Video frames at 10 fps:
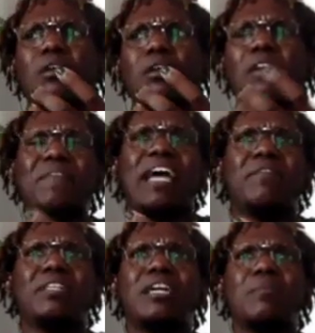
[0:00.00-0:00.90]
if I
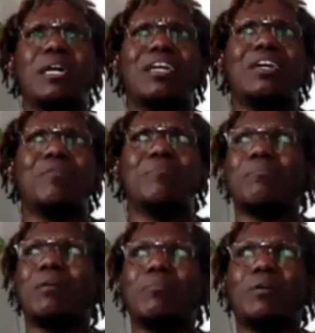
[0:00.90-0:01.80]
even think about him,
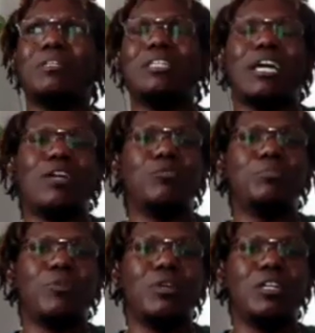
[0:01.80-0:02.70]
my mom and dad was
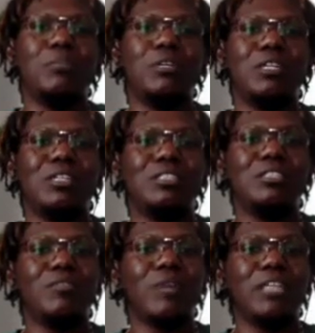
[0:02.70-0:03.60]
born in the middle of the
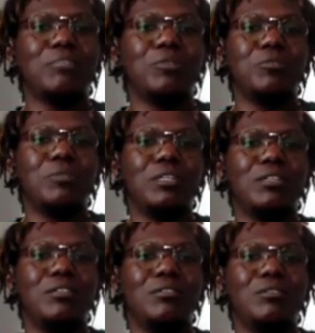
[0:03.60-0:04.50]
civil rights movement,
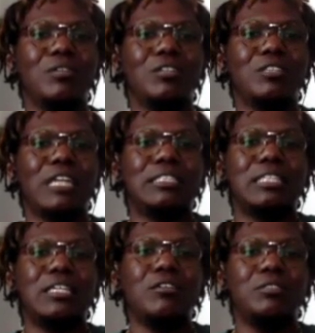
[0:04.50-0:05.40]
so they still